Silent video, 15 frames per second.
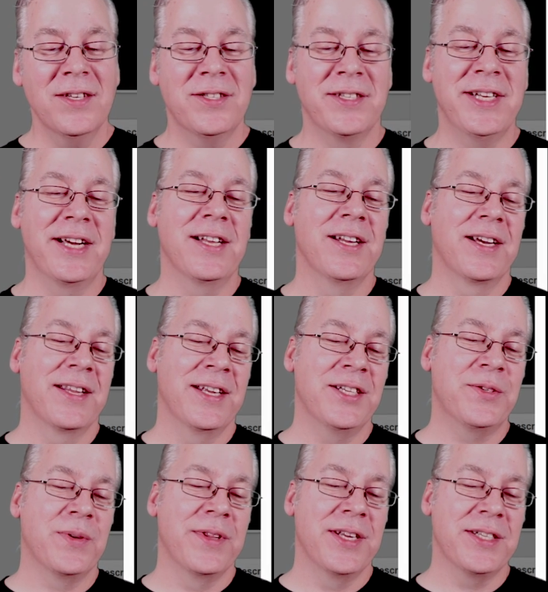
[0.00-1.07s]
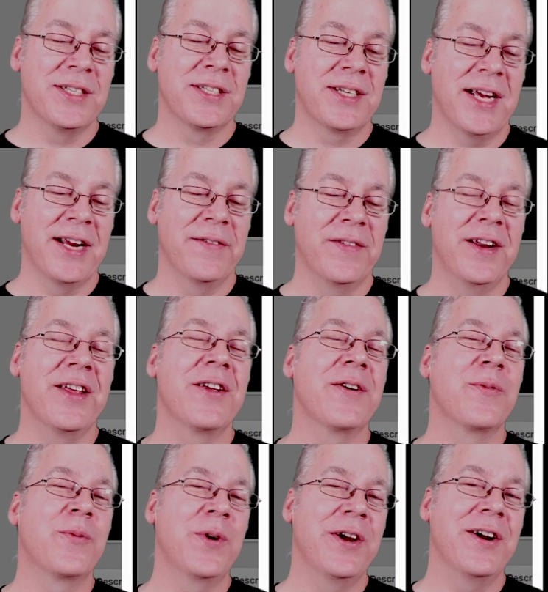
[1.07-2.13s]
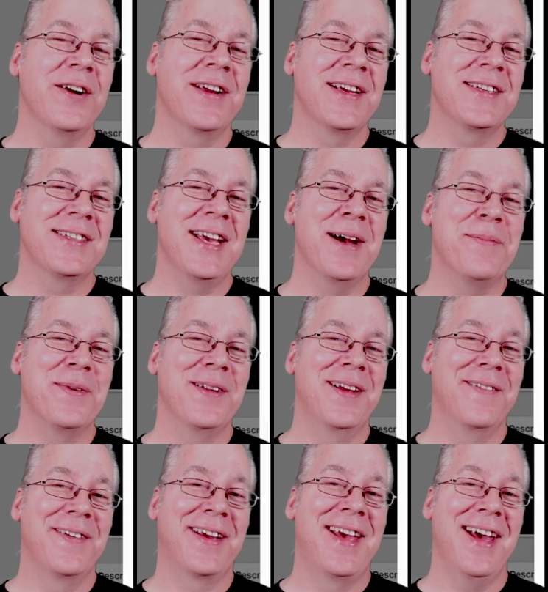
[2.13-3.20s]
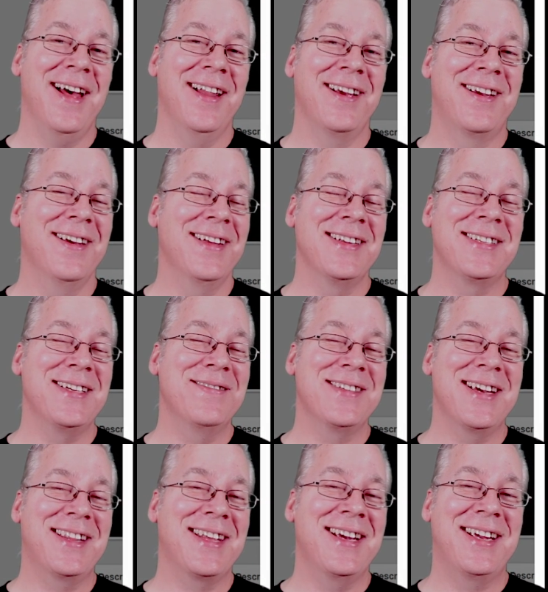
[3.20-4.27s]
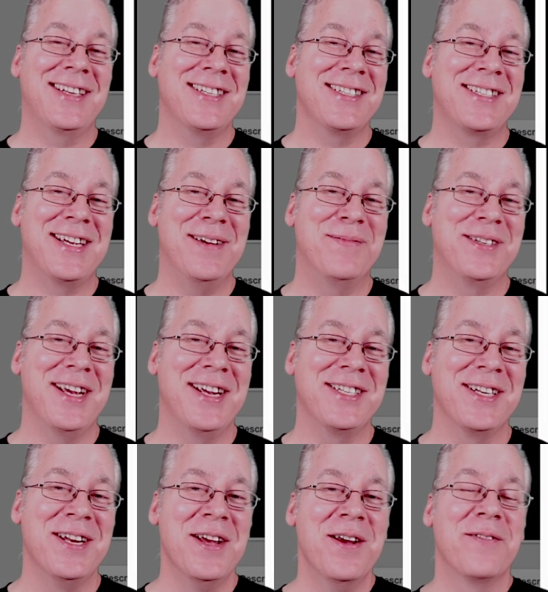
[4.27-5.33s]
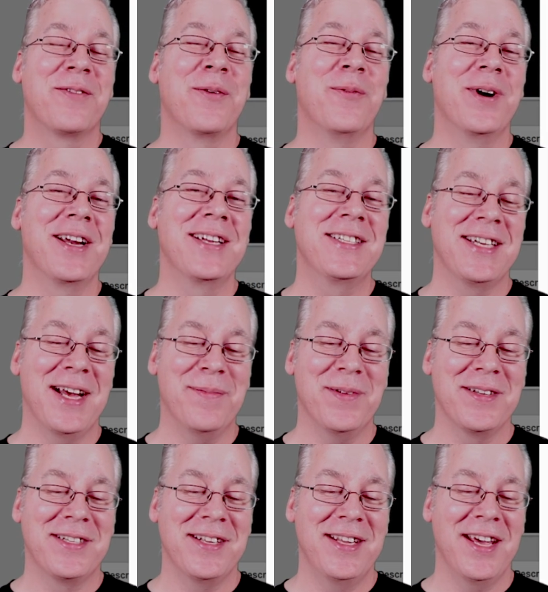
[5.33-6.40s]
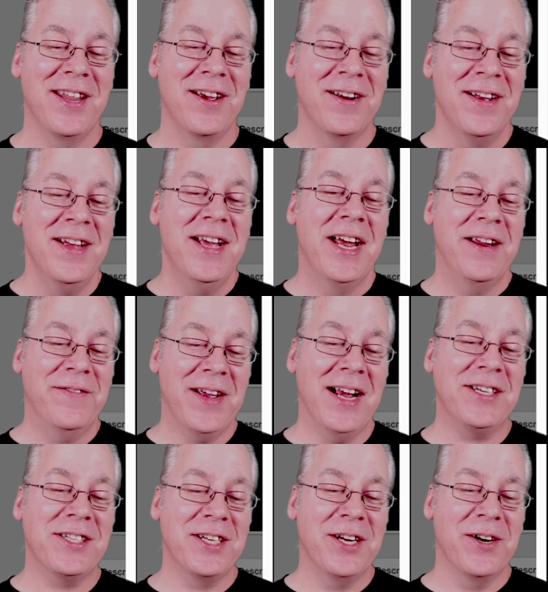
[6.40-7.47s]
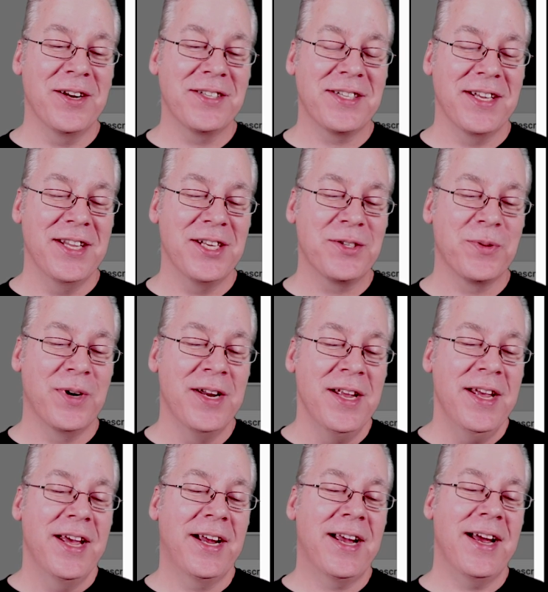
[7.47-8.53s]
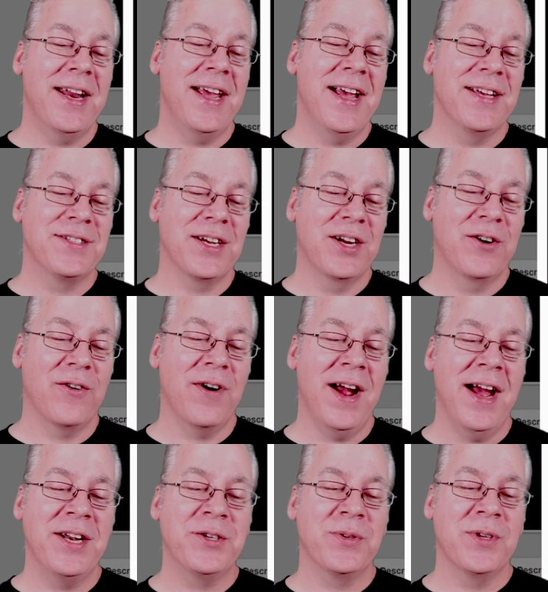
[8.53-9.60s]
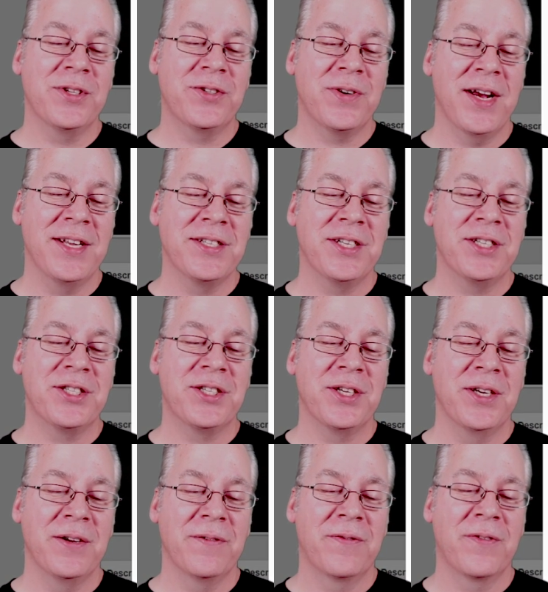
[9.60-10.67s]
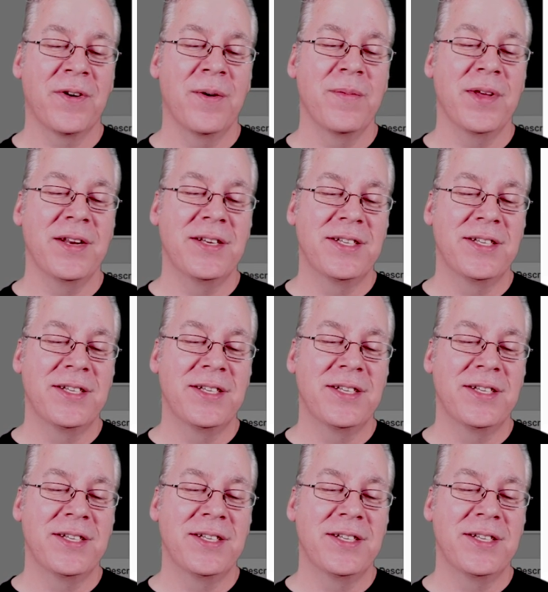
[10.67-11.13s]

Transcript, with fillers: So take a look at this one. This is kind of another weird example of a calico. It seems like they just keep changing from one example to the other. And if you actually notice on this one, it kind of has a gradual transition from the